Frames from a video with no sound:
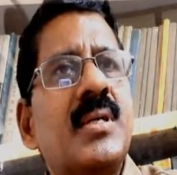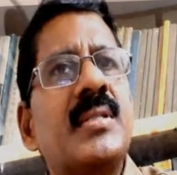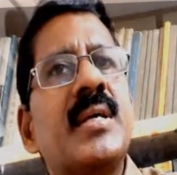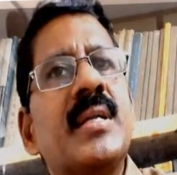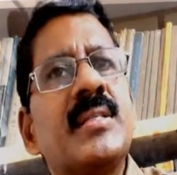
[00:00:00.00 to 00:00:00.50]

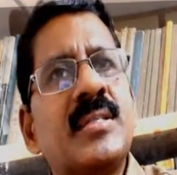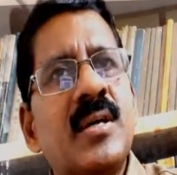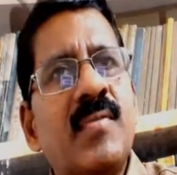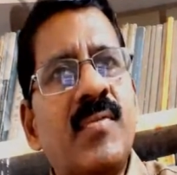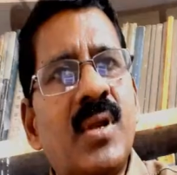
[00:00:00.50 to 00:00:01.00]
The risk
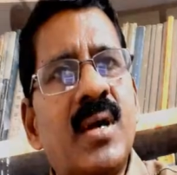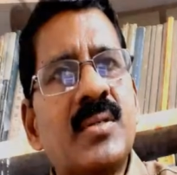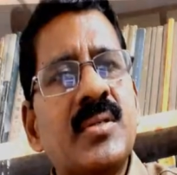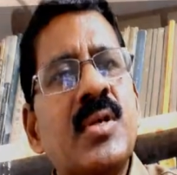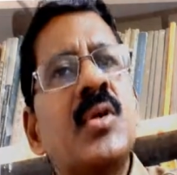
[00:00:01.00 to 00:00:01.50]
of loss
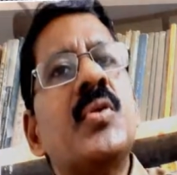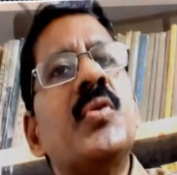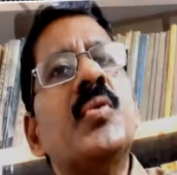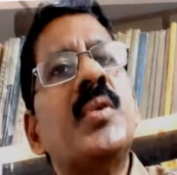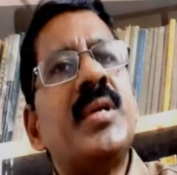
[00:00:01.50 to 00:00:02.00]

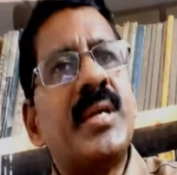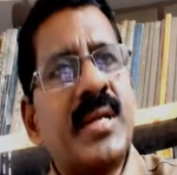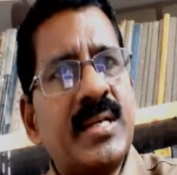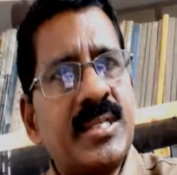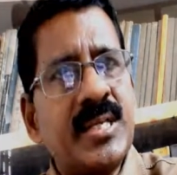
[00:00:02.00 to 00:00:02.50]
during
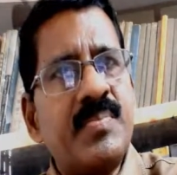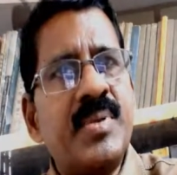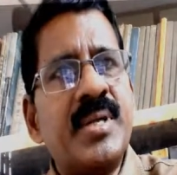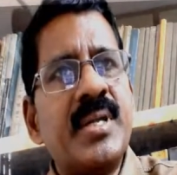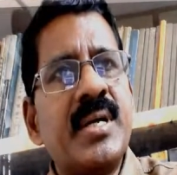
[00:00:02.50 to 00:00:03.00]
erection
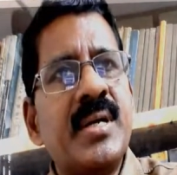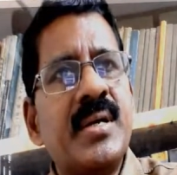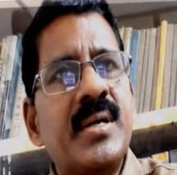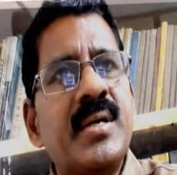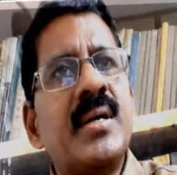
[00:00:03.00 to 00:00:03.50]
period
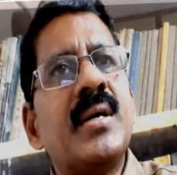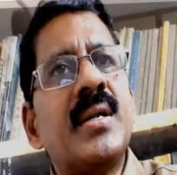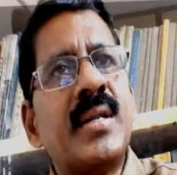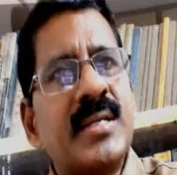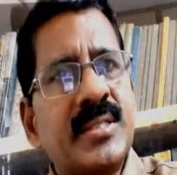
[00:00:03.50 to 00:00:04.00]

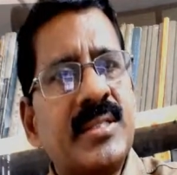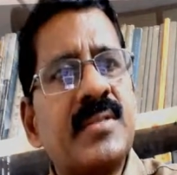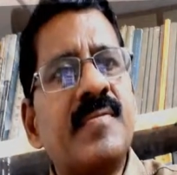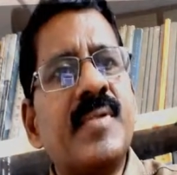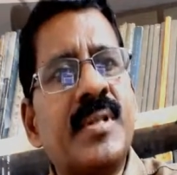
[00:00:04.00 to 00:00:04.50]
rests
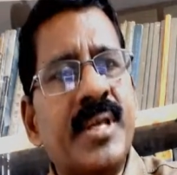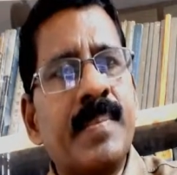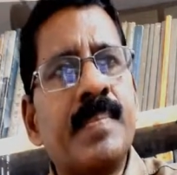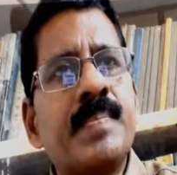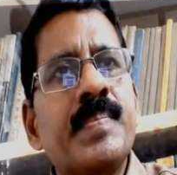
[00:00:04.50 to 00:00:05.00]
with them.